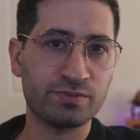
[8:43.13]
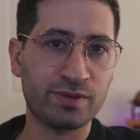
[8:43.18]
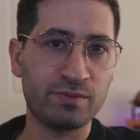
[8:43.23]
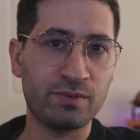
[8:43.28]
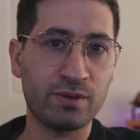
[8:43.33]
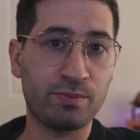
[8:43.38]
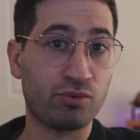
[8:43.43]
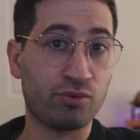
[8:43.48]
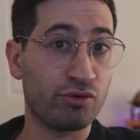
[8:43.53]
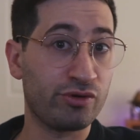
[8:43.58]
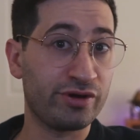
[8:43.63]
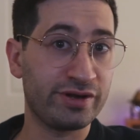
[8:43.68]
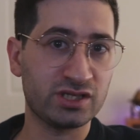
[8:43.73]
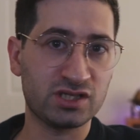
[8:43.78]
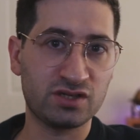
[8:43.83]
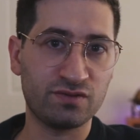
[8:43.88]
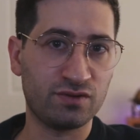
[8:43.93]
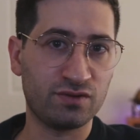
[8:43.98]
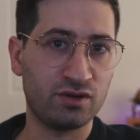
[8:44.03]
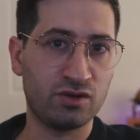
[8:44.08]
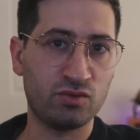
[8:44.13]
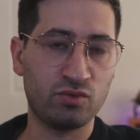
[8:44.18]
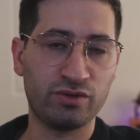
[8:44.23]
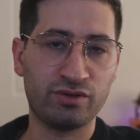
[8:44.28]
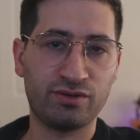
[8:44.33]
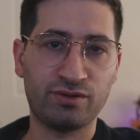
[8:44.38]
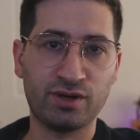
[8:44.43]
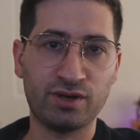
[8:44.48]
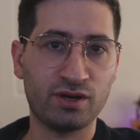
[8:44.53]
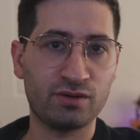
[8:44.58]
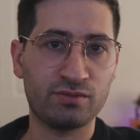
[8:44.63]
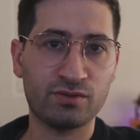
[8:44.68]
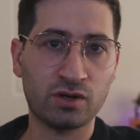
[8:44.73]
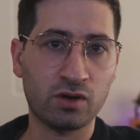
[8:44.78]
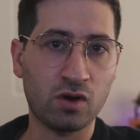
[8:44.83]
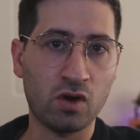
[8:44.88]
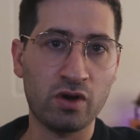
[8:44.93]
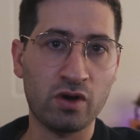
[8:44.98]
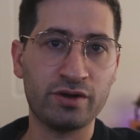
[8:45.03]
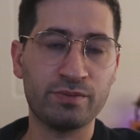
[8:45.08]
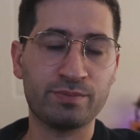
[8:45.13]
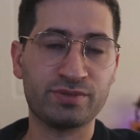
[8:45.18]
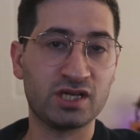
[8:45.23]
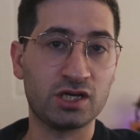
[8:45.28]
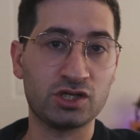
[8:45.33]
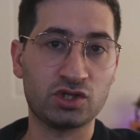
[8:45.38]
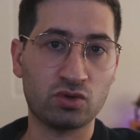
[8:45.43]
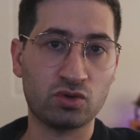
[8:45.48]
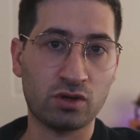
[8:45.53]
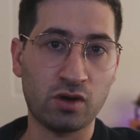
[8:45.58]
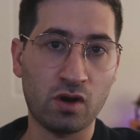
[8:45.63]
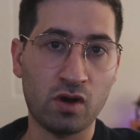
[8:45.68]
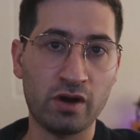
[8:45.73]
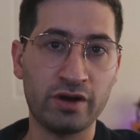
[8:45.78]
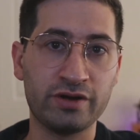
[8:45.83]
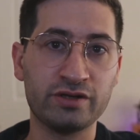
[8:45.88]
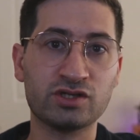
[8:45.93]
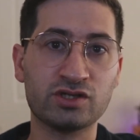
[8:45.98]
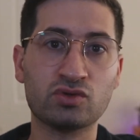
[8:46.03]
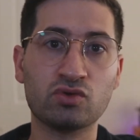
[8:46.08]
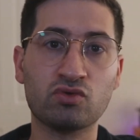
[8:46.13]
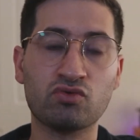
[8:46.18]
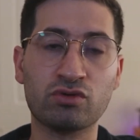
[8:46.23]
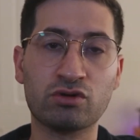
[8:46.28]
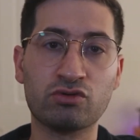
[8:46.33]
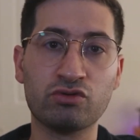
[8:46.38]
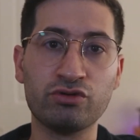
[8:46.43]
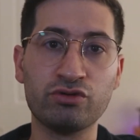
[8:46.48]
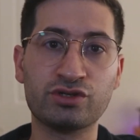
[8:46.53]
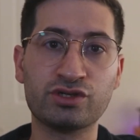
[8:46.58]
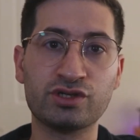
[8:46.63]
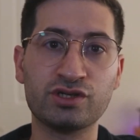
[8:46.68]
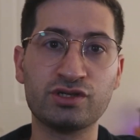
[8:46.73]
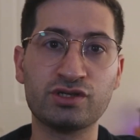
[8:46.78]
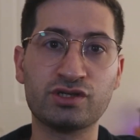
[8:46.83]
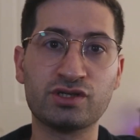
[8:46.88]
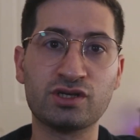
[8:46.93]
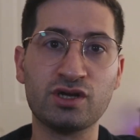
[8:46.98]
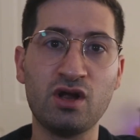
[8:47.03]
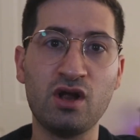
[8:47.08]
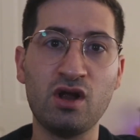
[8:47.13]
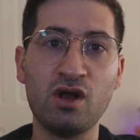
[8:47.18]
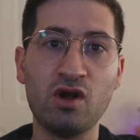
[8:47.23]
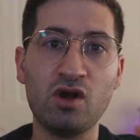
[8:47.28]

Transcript: maybe pre-interview with potential clients or recruiters,